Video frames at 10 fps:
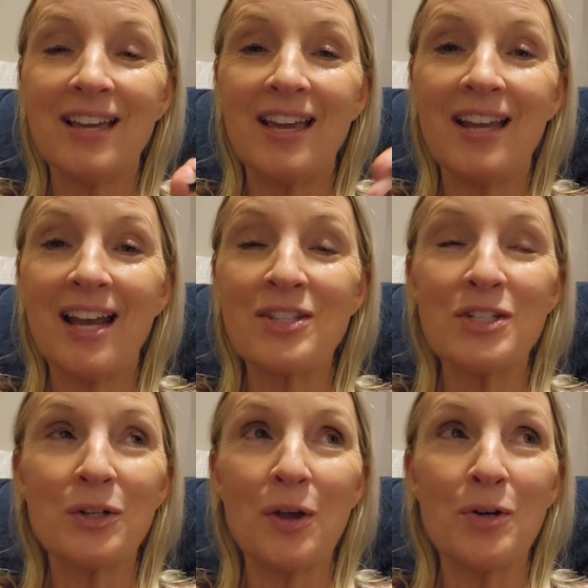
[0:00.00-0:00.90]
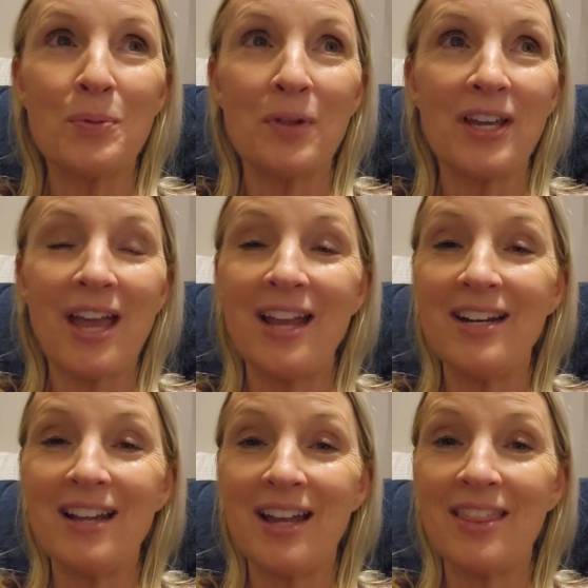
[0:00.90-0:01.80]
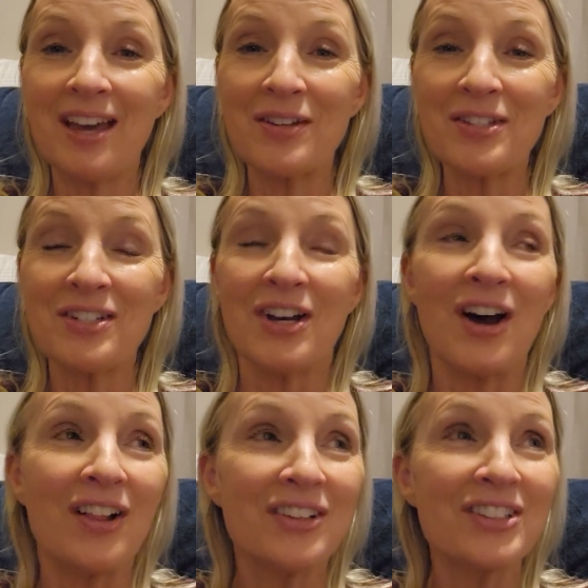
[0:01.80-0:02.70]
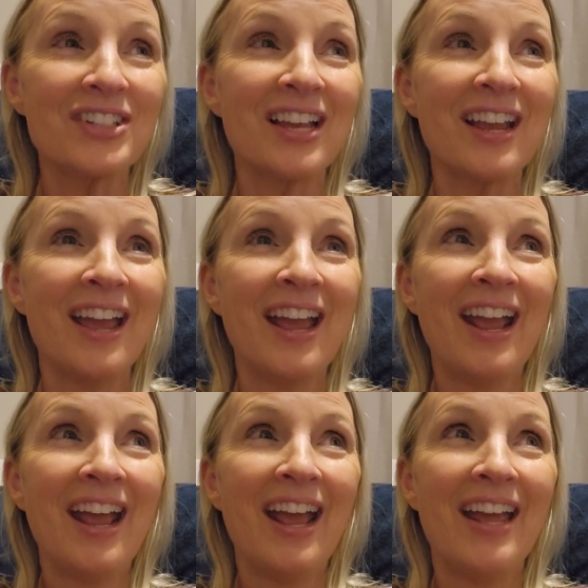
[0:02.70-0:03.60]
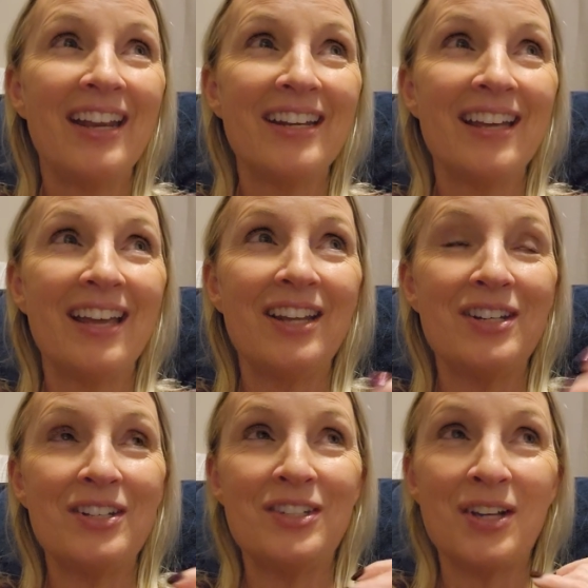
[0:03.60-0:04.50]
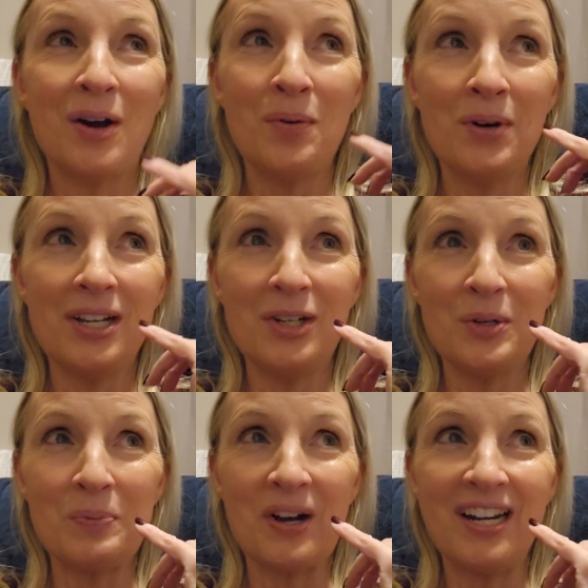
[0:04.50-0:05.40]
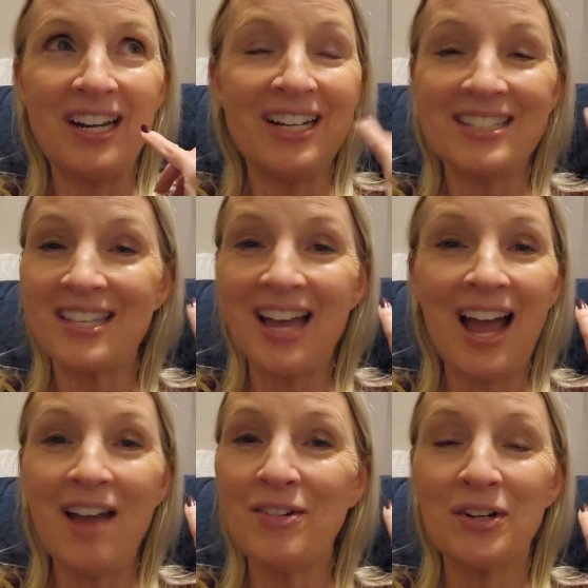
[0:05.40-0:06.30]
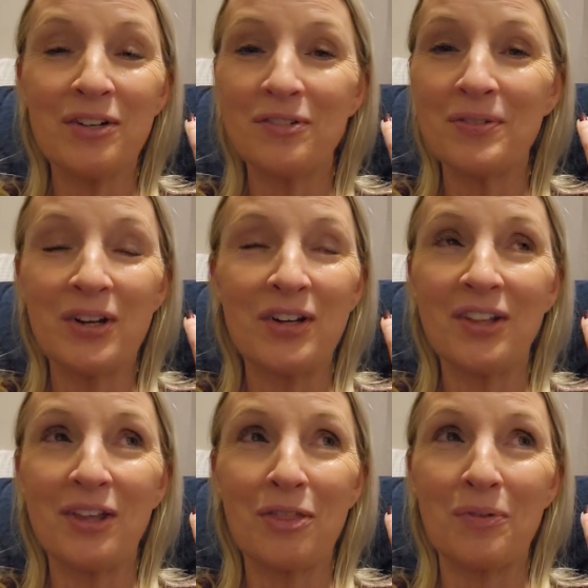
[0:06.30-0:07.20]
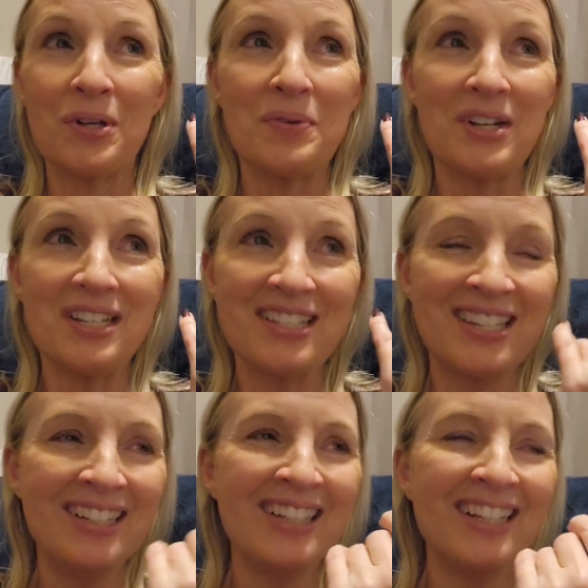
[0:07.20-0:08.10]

and I still owed them like eight $8,000. Like, do y'all want your money? Because I haven't heard from y'all in like three weeks.